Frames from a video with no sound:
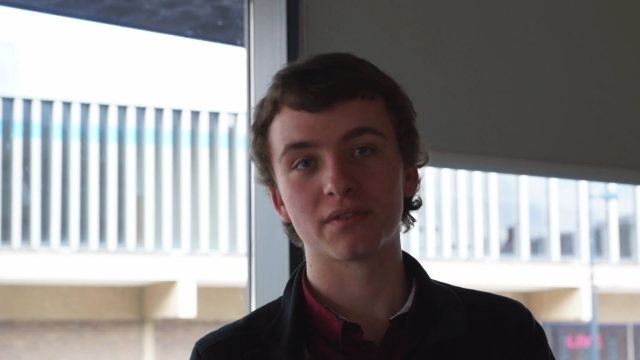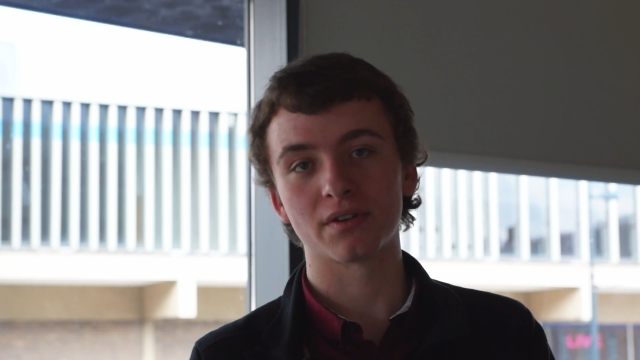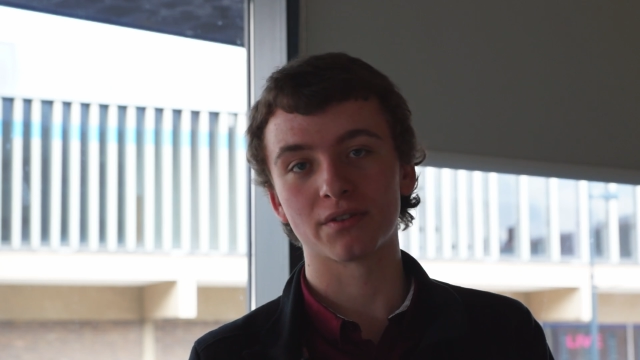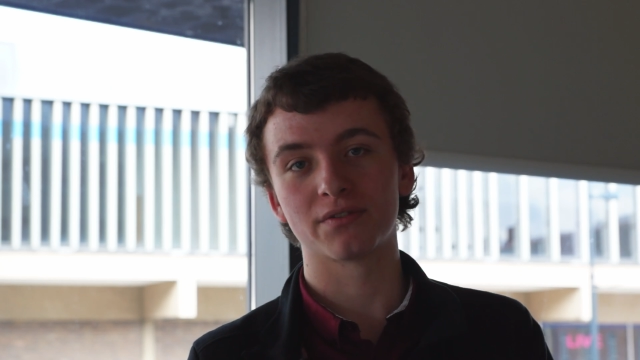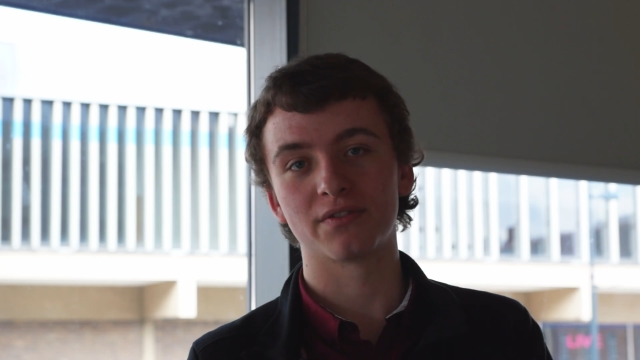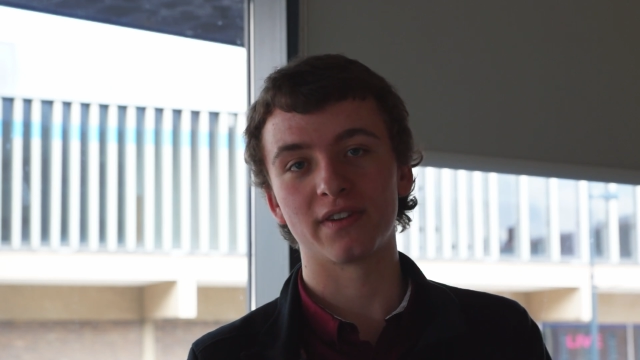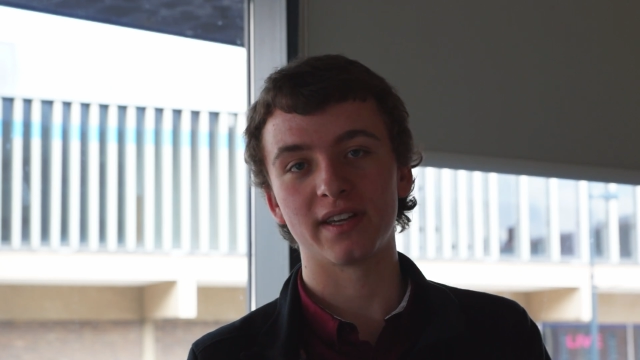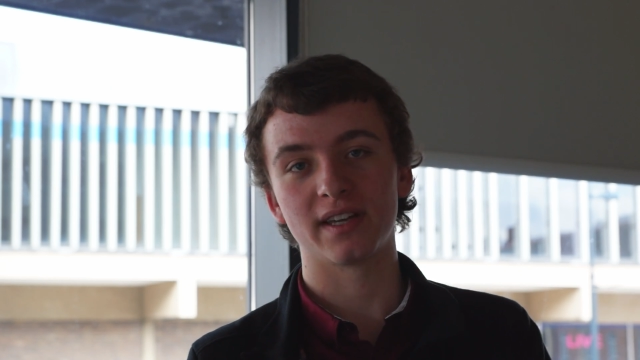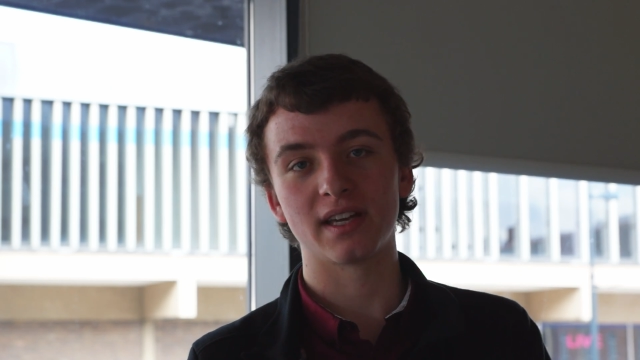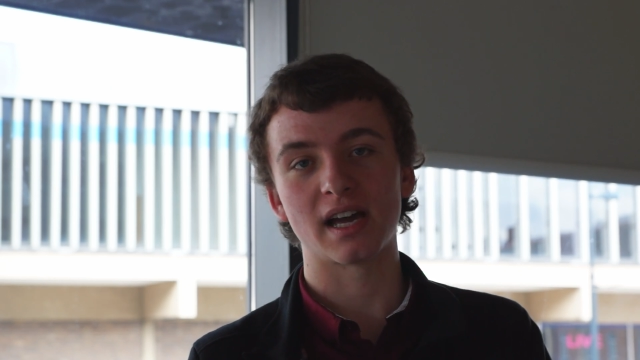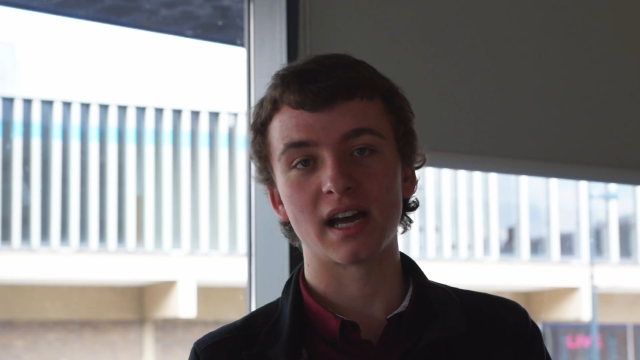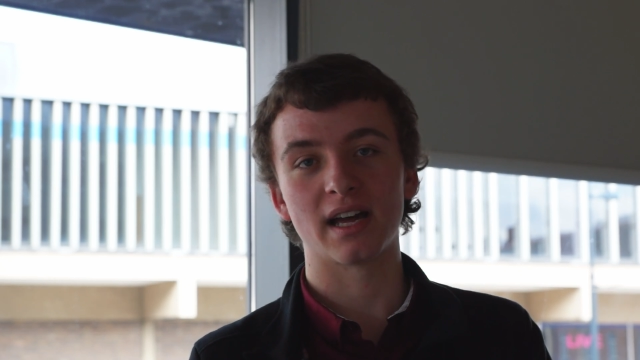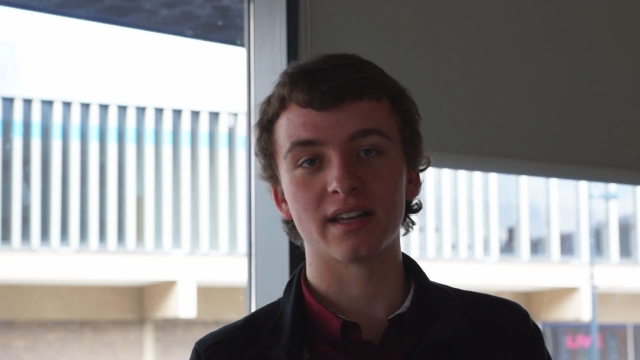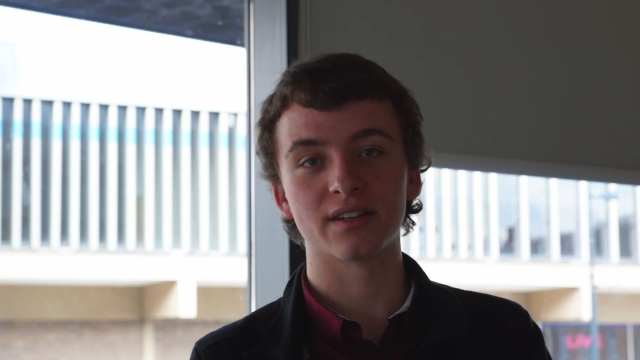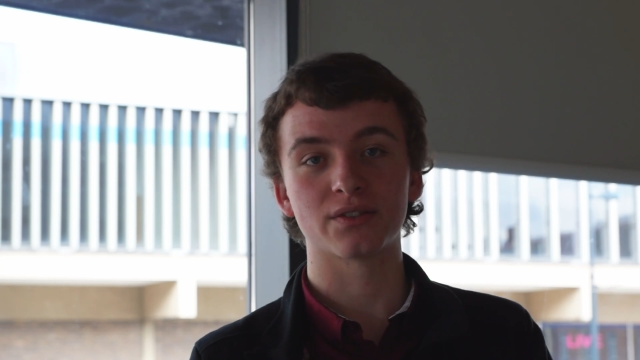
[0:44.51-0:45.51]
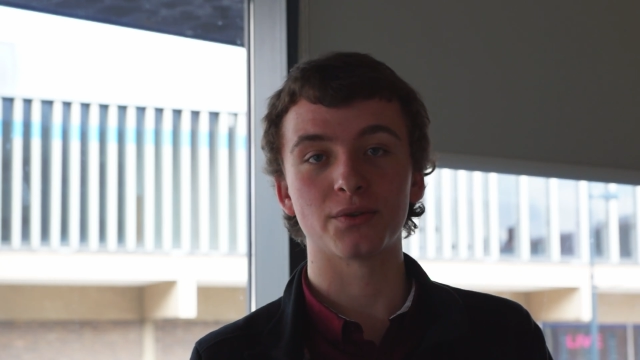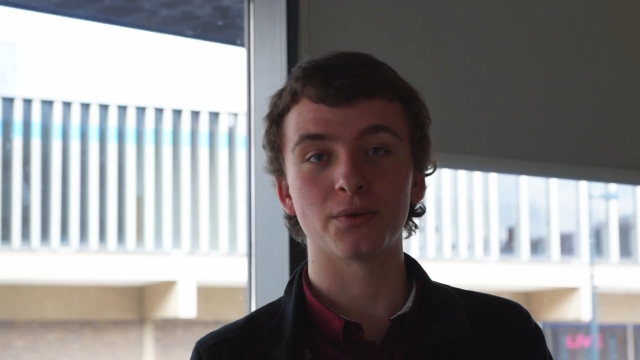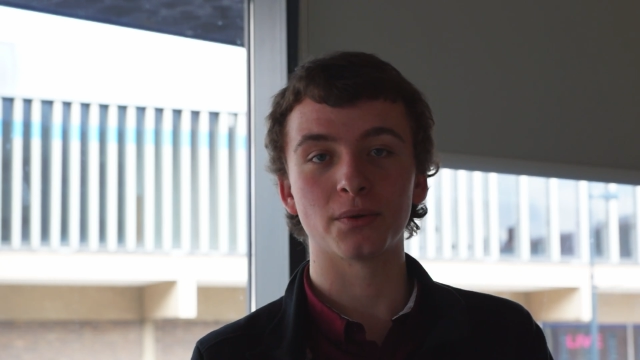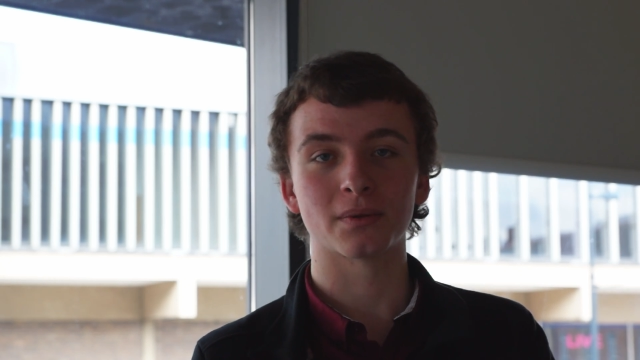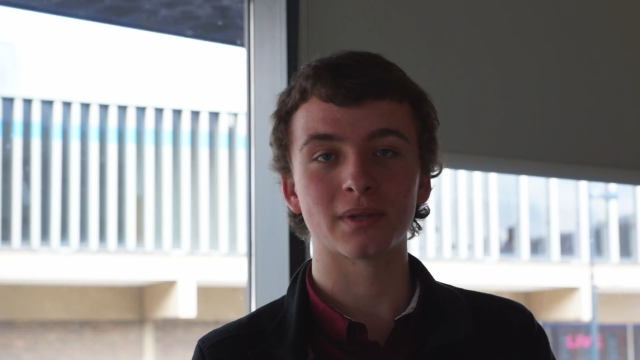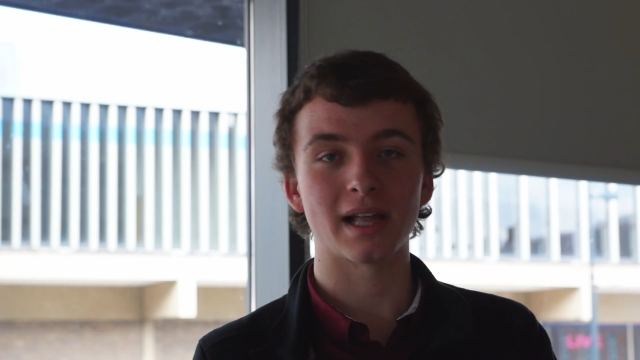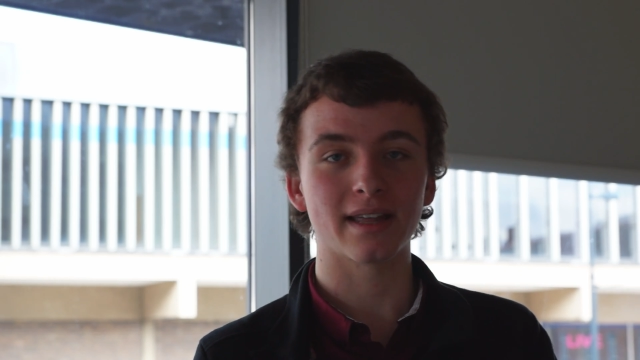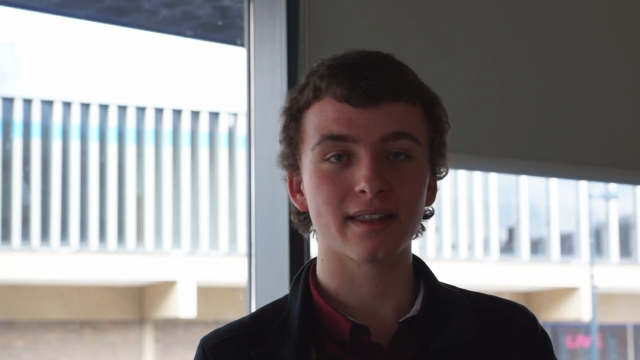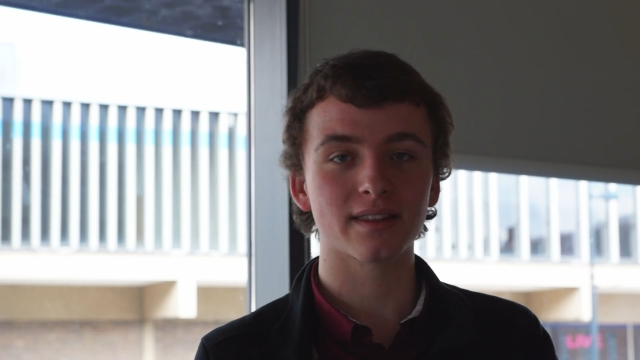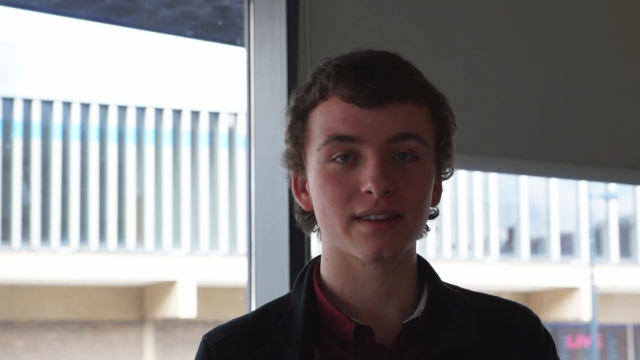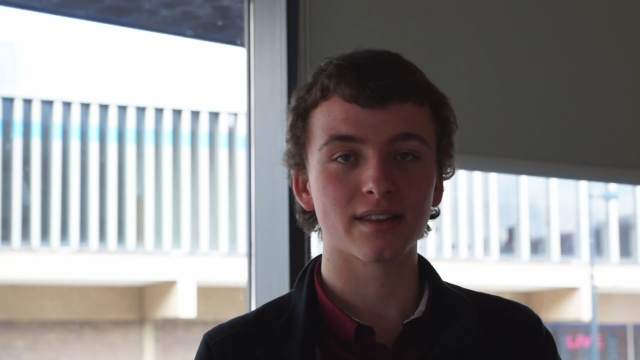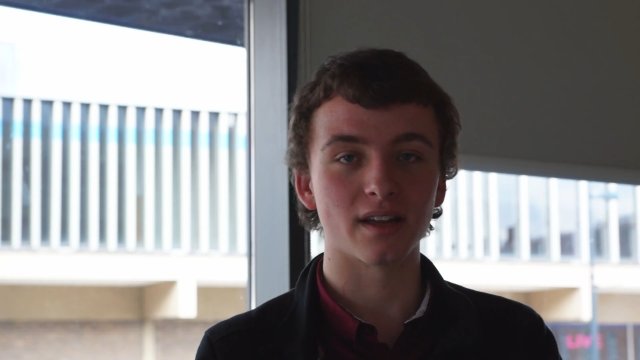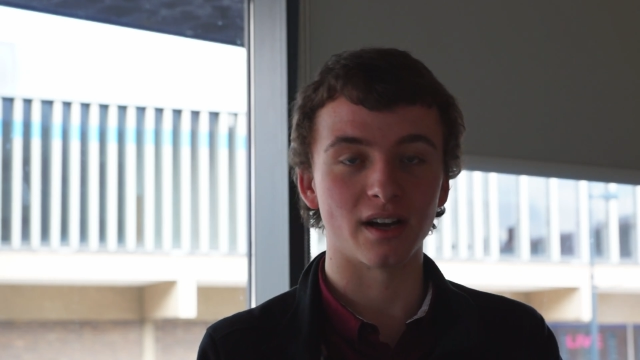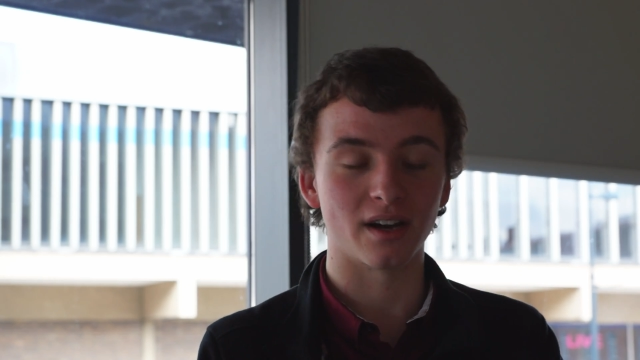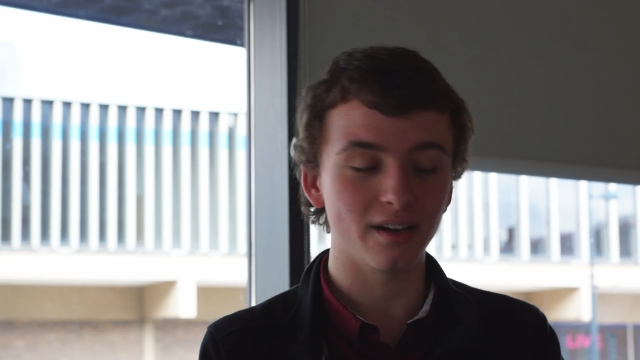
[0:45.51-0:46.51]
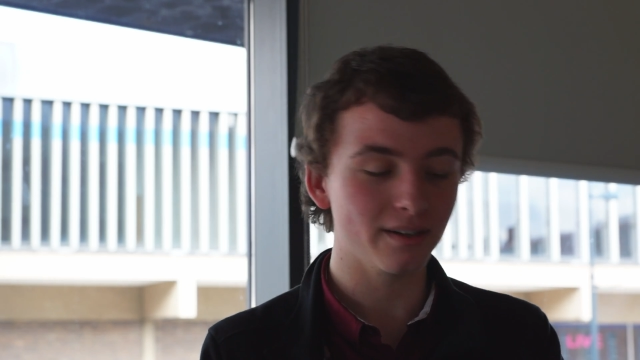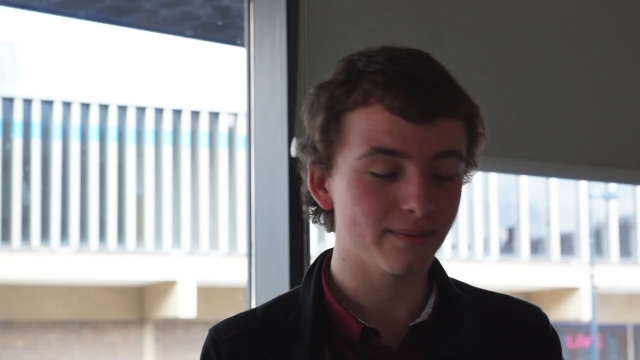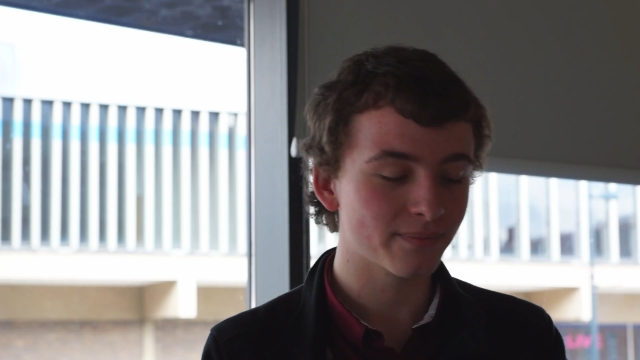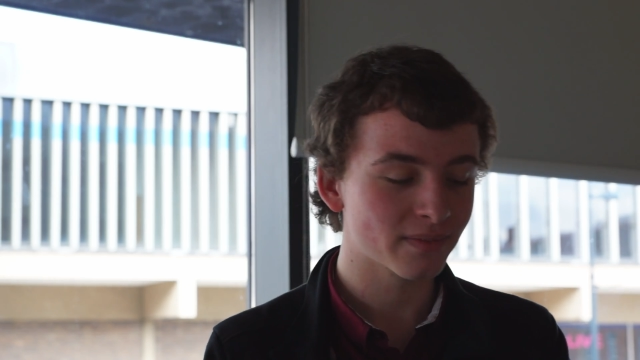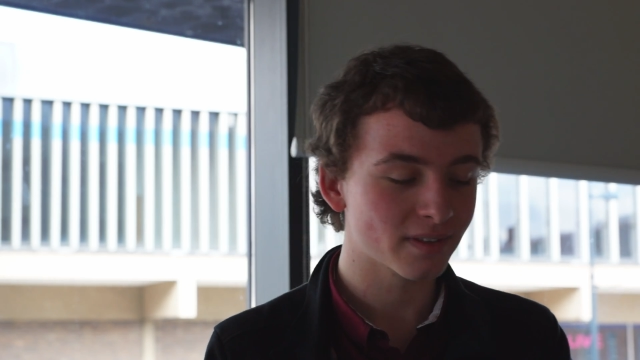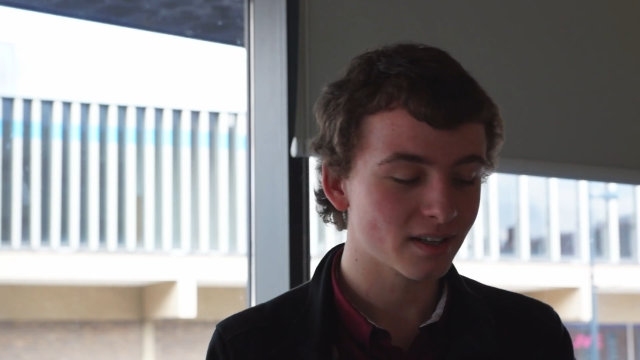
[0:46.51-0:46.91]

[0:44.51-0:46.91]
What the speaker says: photography and Google Glass are.